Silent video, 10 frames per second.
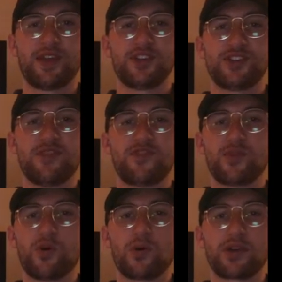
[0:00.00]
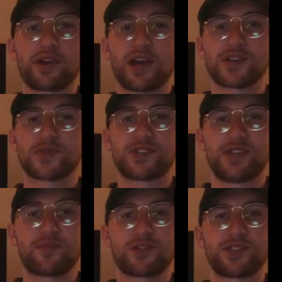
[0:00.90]
Jet fuel only accounts for
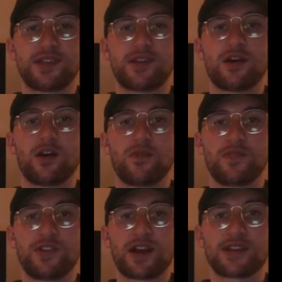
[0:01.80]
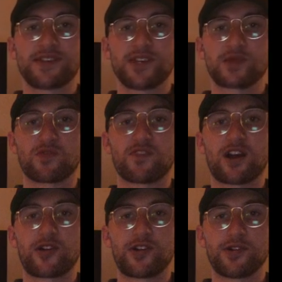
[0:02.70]
10% of the United States
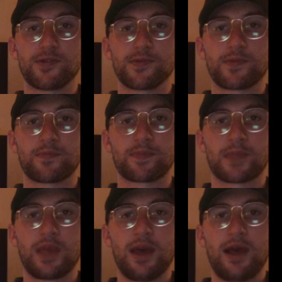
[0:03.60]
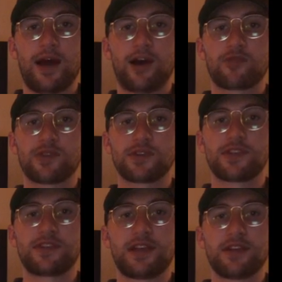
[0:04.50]
refinery yield. However,
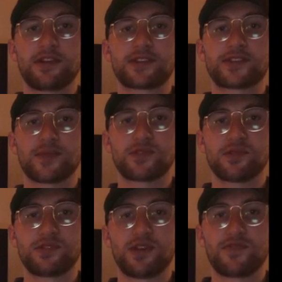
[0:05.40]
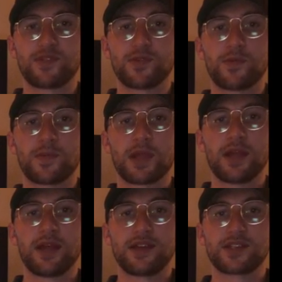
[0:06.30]
the daily consumption of jet fuel
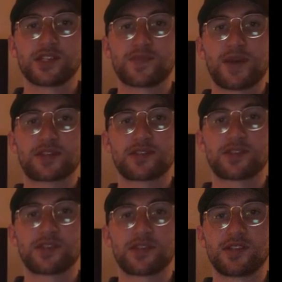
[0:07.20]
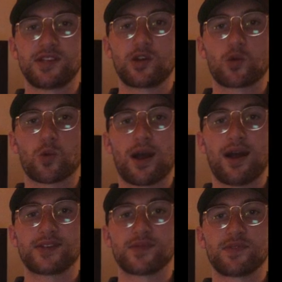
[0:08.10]
is expected to continue to
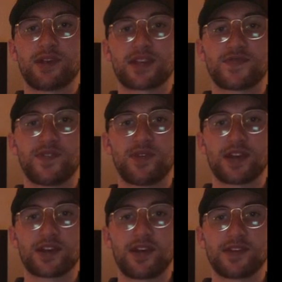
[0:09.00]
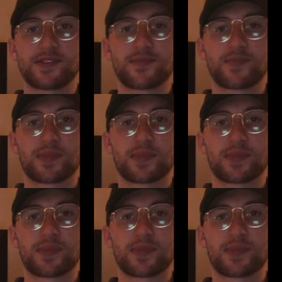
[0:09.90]
rise over the next few decades.